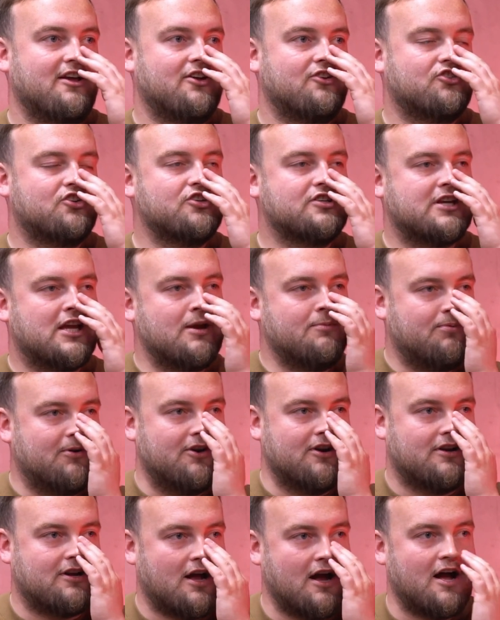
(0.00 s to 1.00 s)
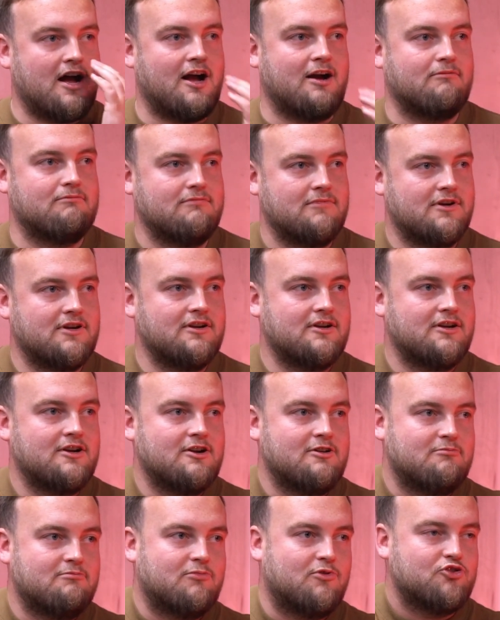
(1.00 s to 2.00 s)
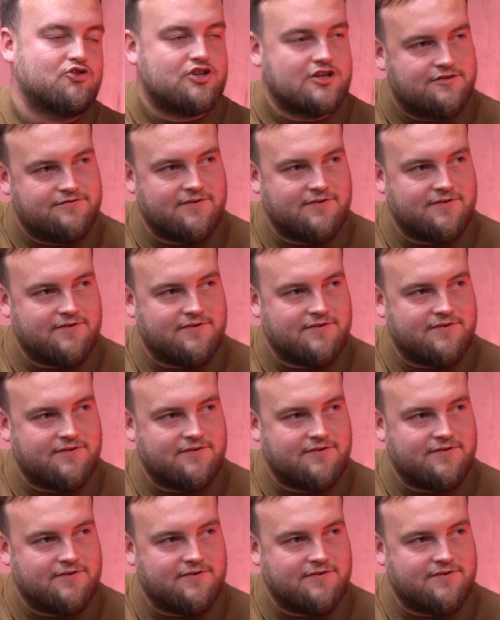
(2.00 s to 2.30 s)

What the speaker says: she's keeping her calm, but she's